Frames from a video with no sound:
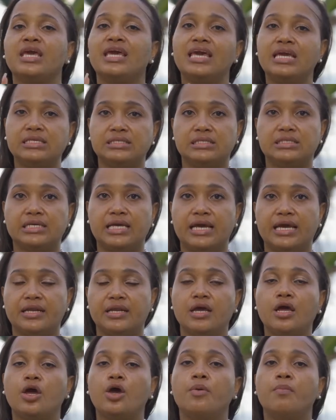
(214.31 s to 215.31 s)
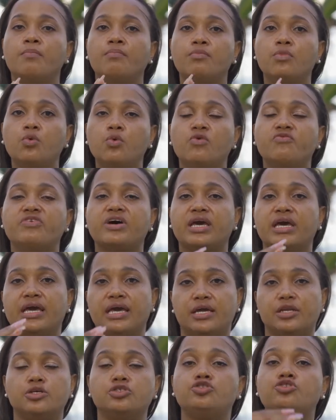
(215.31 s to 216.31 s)
Instead, move
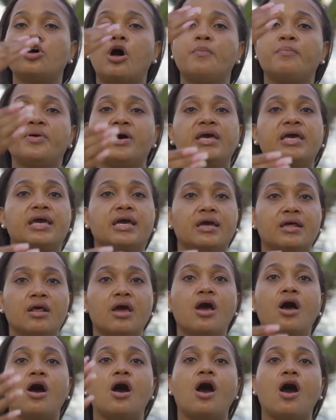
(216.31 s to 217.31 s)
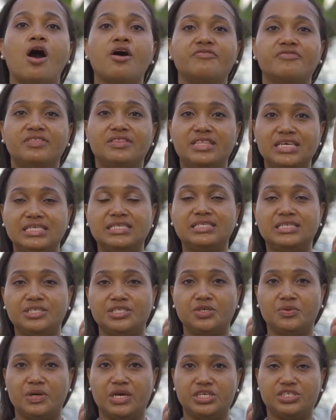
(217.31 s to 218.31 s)
ahead. Jump ahead of this
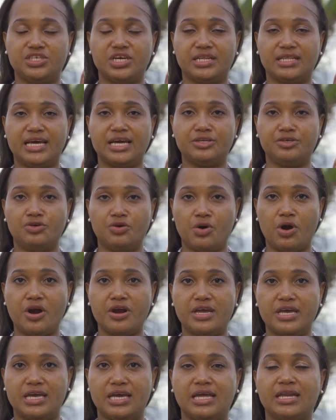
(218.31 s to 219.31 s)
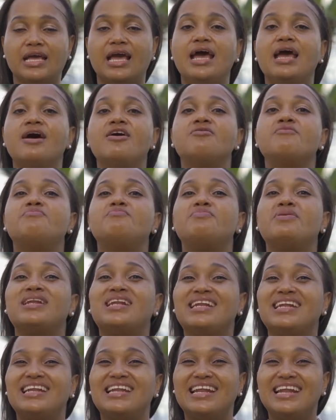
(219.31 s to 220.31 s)
situation that you're in,
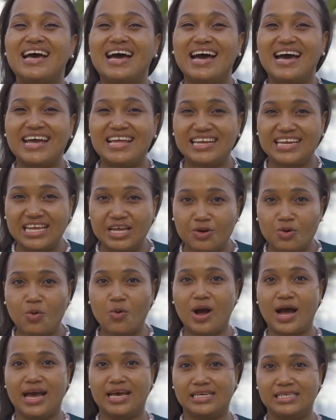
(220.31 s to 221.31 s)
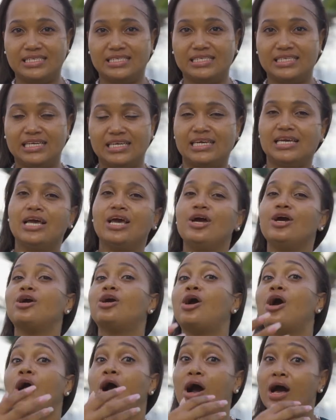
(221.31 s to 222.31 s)
planning wisely,
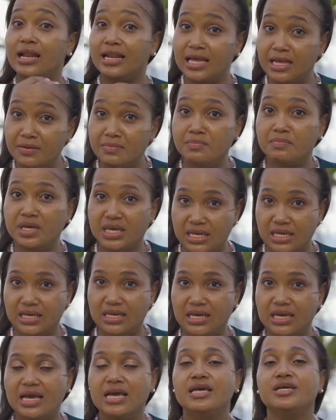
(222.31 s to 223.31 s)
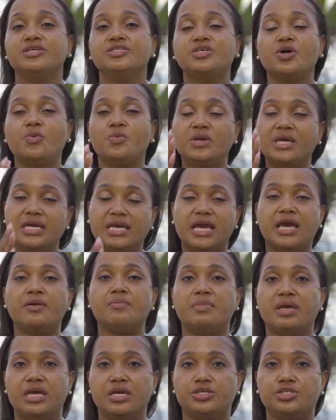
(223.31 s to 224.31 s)
calling me so we
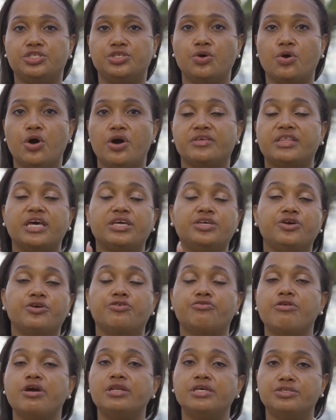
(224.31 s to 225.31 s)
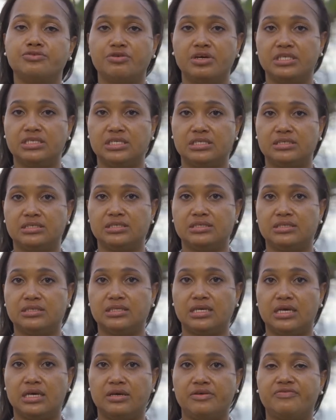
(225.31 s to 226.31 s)
can make sure that your credit ratings is
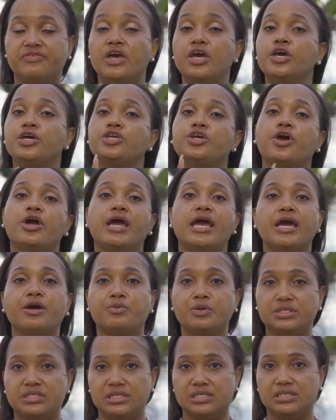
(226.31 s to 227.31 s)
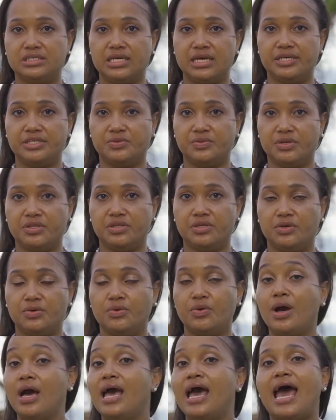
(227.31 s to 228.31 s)
safe, your equity stays with
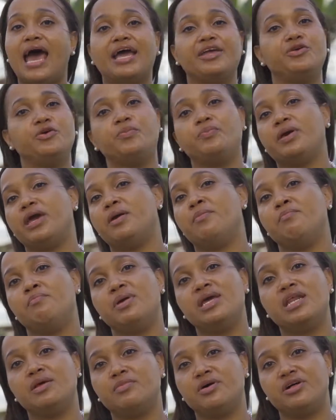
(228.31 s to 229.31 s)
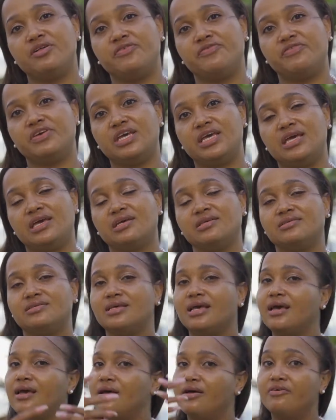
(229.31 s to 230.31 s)
you, and you pay minimal
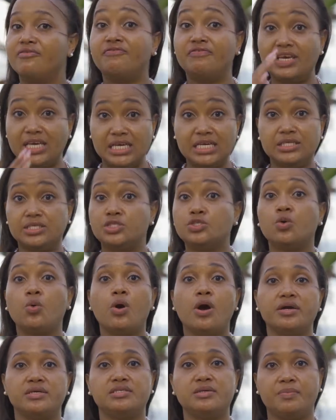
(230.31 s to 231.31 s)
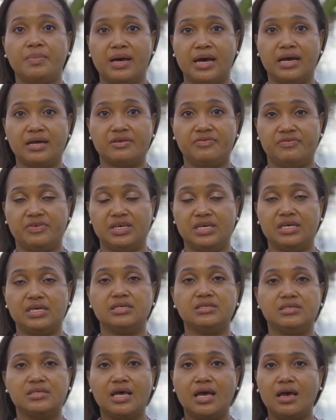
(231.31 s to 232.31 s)
fees towards the bank
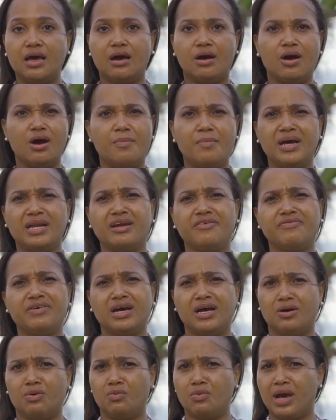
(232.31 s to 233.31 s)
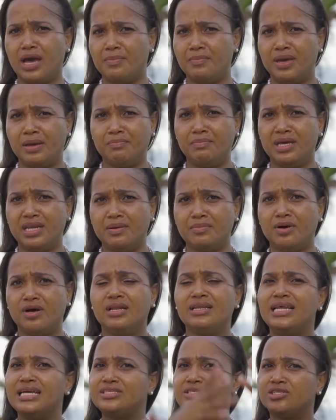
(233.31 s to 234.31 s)
fees. Or matter of fact, why
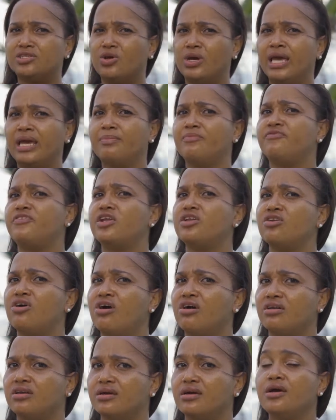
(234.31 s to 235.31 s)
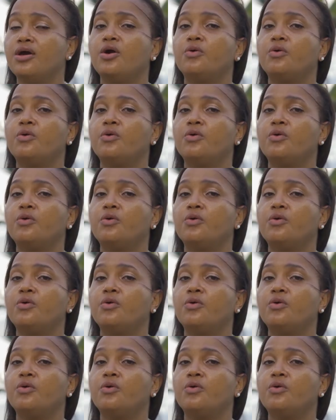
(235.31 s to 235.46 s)
minimal? Let us aim for none.